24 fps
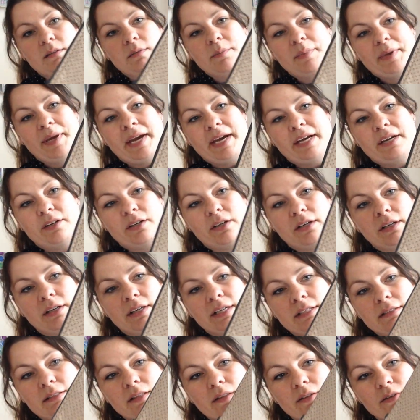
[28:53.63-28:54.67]
pattern,
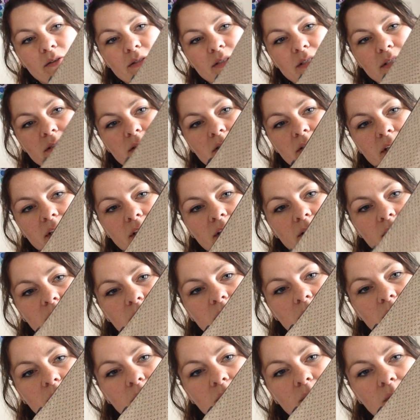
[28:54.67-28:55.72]
and then there's this like
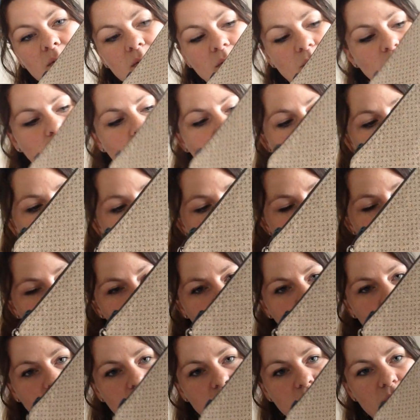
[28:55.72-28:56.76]

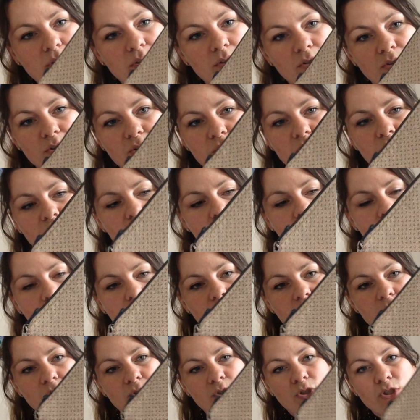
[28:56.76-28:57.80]
washed
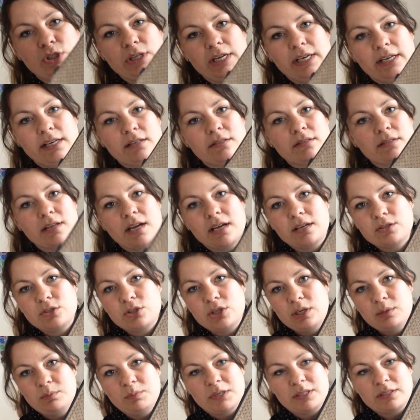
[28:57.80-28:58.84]
jean. It's not
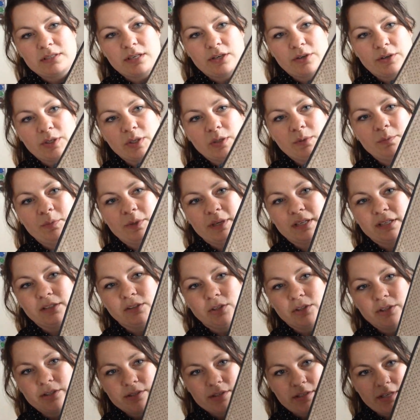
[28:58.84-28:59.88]
jean material, but it
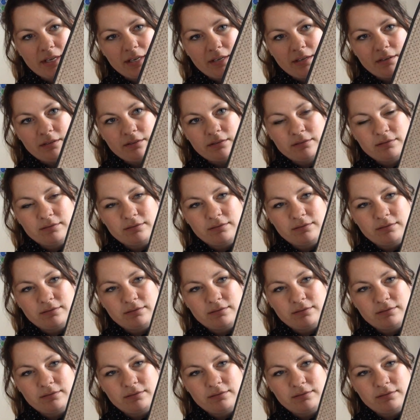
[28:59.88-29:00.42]
looks like